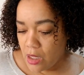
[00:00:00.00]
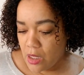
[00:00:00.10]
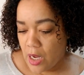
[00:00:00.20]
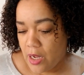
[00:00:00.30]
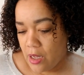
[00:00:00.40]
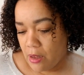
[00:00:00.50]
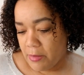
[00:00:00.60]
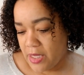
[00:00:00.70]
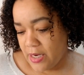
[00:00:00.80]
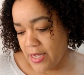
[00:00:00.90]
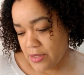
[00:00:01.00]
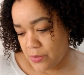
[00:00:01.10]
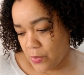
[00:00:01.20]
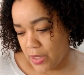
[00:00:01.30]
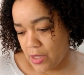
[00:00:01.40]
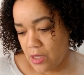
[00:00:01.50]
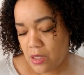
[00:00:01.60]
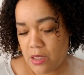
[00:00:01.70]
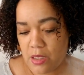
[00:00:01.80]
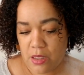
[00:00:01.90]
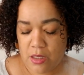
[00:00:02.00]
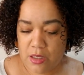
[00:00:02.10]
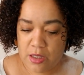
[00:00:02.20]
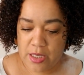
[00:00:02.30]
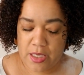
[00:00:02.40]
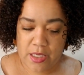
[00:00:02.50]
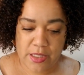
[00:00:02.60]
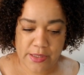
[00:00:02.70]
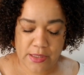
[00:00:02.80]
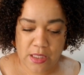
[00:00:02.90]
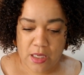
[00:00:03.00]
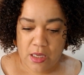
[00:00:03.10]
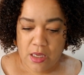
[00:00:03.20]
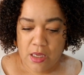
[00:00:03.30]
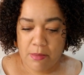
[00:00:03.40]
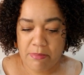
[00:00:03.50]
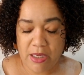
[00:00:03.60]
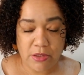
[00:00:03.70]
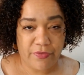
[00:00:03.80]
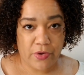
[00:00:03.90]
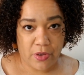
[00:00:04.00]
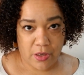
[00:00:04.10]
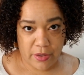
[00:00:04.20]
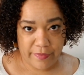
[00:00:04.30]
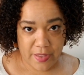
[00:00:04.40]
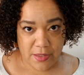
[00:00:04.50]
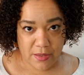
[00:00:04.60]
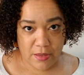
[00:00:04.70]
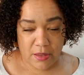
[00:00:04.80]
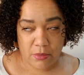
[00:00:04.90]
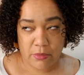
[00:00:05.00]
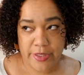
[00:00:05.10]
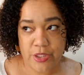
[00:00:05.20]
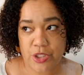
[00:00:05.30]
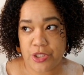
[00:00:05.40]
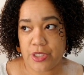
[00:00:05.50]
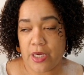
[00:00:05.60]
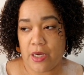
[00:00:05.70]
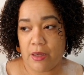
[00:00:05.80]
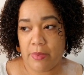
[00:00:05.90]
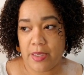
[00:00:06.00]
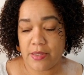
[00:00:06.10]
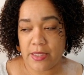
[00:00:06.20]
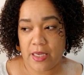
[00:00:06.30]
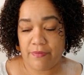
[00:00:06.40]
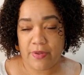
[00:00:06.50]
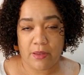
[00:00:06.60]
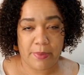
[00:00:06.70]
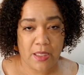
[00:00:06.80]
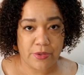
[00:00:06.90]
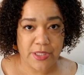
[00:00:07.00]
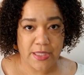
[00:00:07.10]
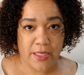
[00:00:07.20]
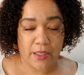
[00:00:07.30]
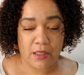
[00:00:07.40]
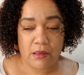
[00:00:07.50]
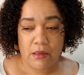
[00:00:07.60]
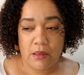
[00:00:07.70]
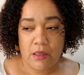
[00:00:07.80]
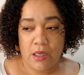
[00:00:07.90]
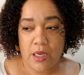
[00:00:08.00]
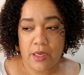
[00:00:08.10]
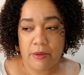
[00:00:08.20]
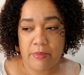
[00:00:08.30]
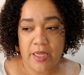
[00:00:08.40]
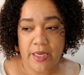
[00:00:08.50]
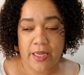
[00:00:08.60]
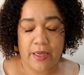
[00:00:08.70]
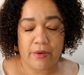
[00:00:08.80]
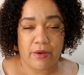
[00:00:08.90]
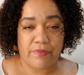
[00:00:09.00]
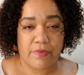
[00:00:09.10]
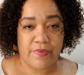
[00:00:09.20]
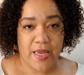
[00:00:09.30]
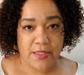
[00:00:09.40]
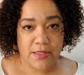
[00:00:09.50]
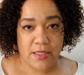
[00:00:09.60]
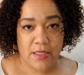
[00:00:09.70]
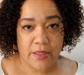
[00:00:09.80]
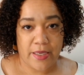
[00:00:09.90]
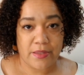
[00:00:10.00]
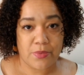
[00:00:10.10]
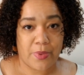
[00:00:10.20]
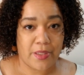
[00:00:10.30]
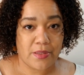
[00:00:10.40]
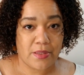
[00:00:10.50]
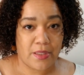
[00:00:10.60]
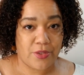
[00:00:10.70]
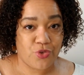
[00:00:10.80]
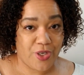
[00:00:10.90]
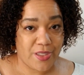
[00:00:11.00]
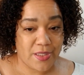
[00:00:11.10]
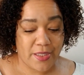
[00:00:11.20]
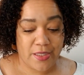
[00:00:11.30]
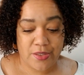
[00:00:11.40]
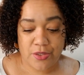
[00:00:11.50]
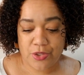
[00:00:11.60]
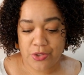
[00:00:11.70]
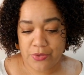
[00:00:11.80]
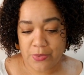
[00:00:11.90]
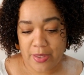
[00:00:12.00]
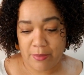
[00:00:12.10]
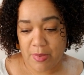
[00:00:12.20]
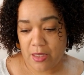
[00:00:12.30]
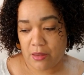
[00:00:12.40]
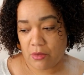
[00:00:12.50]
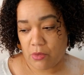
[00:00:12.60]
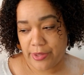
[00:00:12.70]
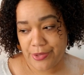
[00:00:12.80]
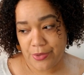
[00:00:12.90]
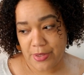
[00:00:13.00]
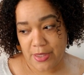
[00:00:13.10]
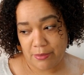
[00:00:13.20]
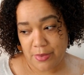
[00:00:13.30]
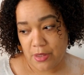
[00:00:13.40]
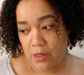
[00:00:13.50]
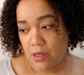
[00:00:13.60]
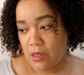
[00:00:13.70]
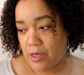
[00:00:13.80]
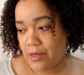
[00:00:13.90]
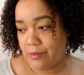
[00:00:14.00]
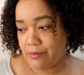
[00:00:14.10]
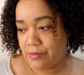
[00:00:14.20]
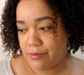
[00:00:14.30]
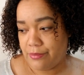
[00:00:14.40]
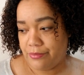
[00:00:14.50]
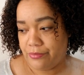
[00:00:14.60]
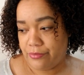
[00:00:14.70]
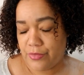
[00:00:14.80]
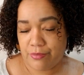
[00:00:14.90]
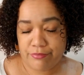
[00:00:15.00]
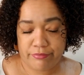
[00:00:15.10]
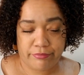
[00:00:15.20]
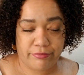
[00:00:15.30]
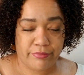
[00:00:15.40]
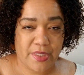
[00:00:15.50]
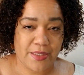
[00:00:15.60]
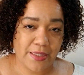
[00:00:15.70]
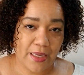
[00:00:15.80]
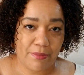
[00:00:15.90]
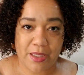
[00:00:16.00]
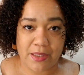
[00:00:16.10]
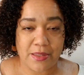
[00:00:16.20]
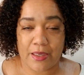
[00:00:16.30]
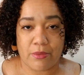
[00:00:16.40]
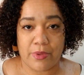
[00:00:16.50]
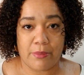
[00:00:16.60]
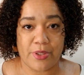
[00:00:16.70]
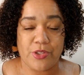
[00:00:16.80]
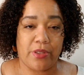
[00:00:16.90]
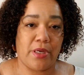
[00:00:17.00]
The next one is Bountiful Harvest, which is a Filipino design. That I got off of Etsy. That is what it translates to. I'm not going to attempt to say it because I don't want to butcher the